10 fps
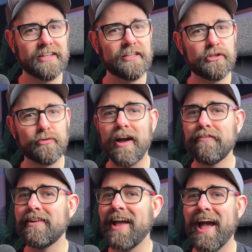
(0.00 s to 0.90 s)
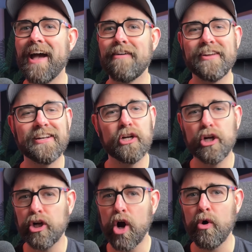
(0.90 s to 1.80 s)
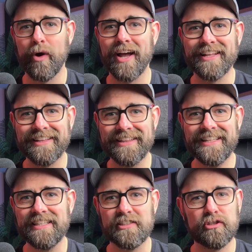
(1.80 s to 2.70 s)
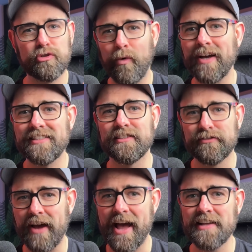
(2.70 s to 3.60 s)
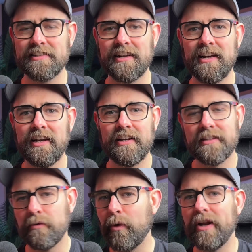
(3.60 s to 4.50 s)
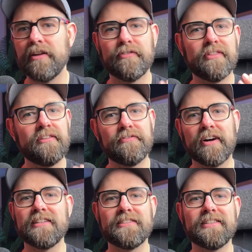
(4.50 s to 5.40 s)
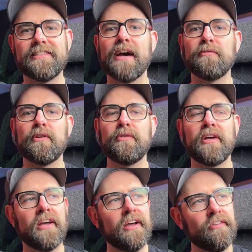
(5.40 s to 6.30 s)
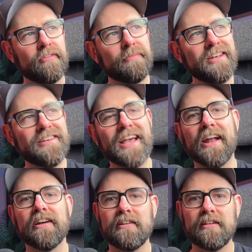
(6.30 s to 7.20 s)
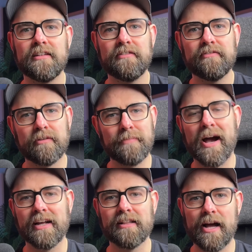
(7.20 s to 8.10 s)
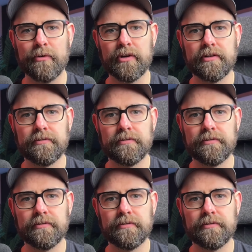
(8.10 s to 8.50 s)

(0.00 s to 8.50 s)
in the drive and have it go at least twice as fast than waiting for the device to download from the data from iCloud.